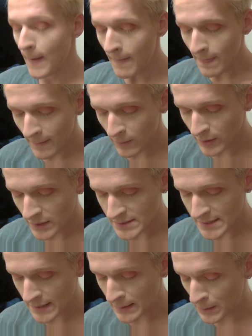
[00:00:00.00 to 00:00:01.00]
And then we're going
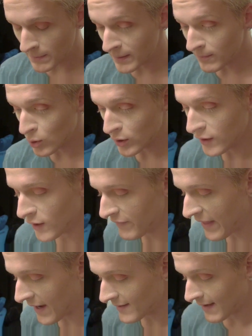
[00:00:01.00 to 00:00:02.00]
to take a little bit more
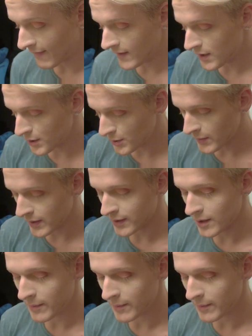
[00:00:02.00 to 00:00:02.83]
of that yellow and